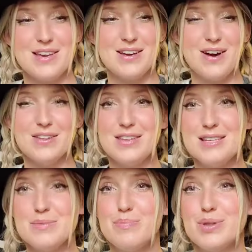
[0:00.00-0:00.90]
they called
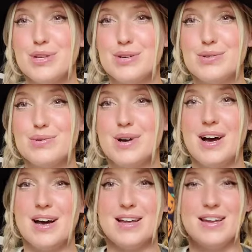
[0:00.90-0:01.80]
these blue
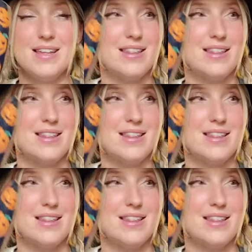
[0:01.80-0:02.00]
on